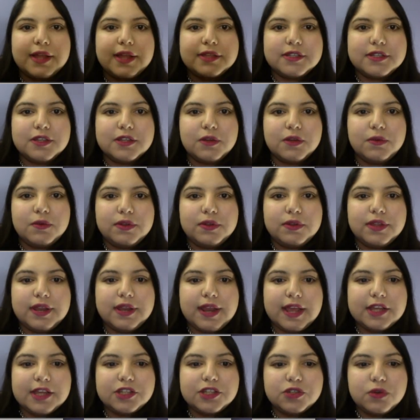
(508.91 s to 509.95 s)
so the
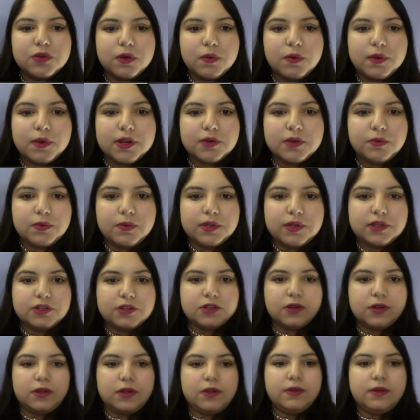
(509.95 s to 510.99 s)
next tool I want to really
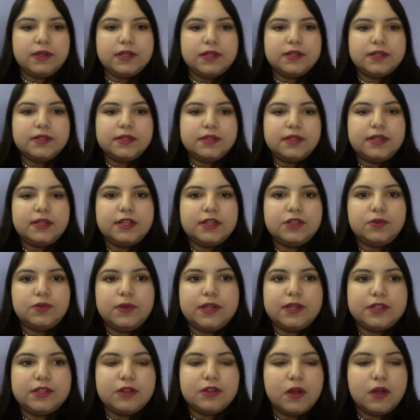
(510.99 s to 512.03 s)
show you is this
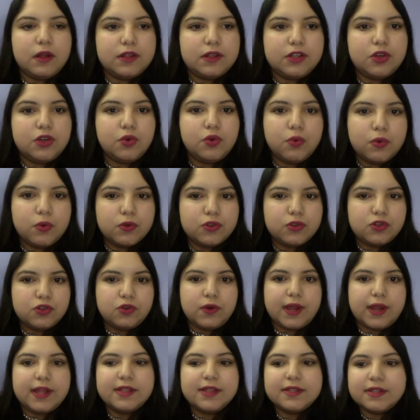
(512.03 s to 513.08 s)
one. It's called Google
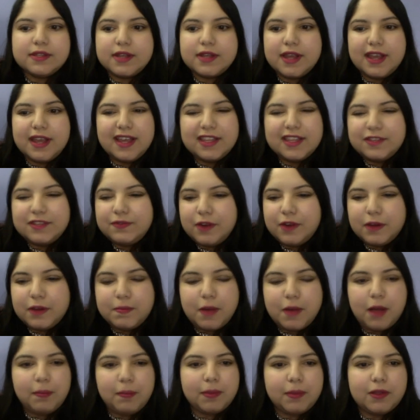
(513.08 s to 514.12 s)
Trends. It's a very
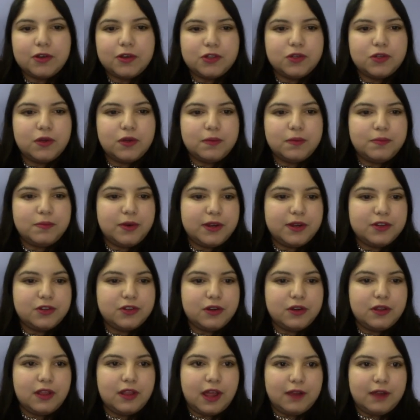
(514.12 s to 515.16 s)
popular tool. I'm pretty
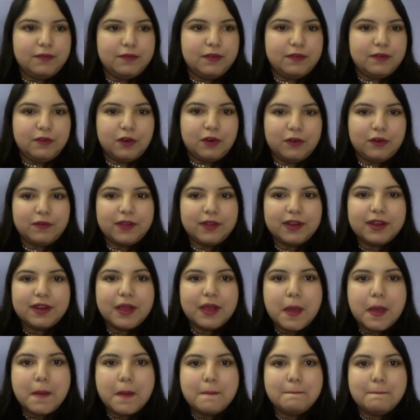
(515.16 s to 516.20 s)
sure a lot of you have heard of it.
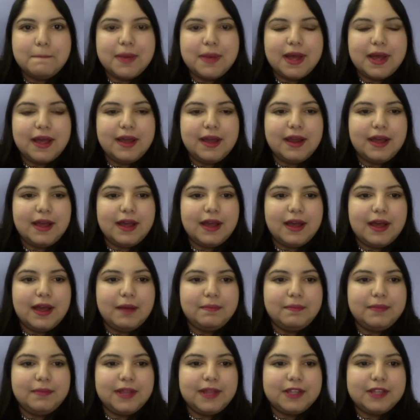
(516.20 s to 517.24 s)
But
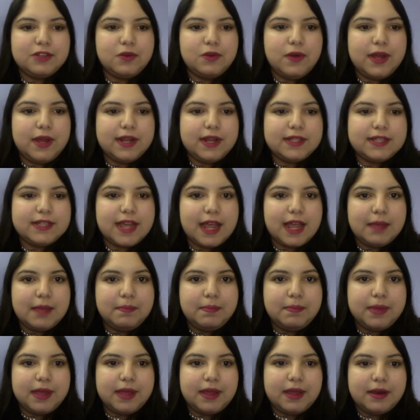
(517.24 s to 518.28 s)
let's go ahead and
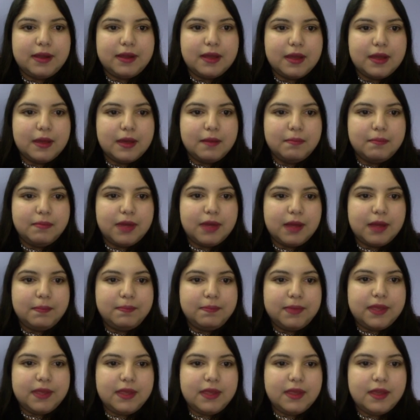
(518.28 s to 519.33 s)
type in
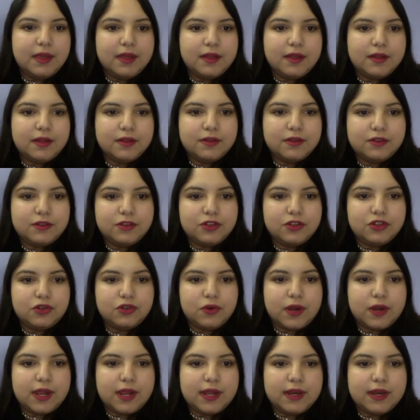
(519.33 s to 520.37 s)
puppy
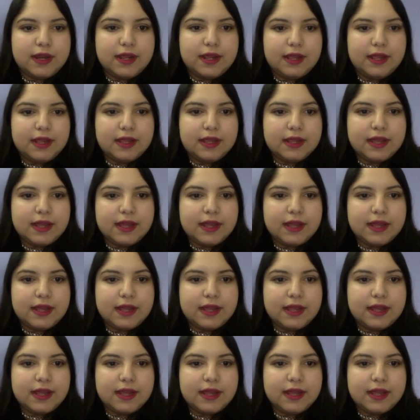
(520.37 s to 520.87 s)
training